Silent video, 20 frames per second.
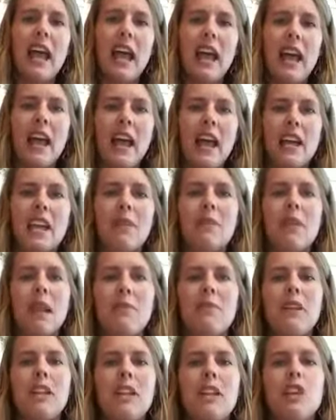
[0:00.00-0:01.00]
and
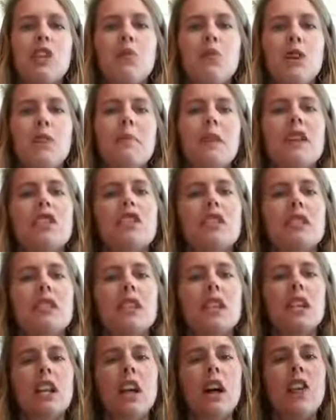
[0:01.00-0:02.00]
maybe you want to make
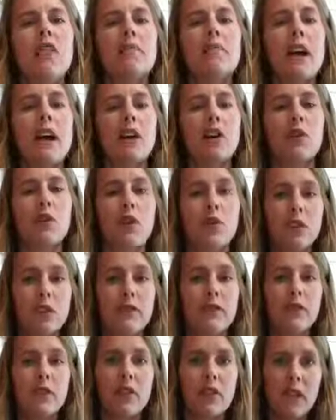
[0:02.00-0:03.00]
just enough
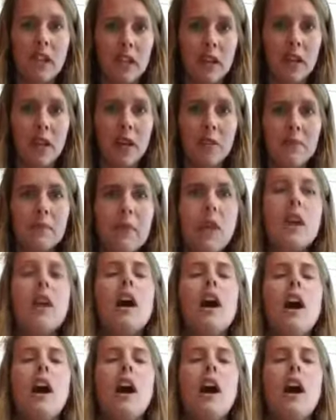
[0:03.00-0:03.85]
macaroni for them,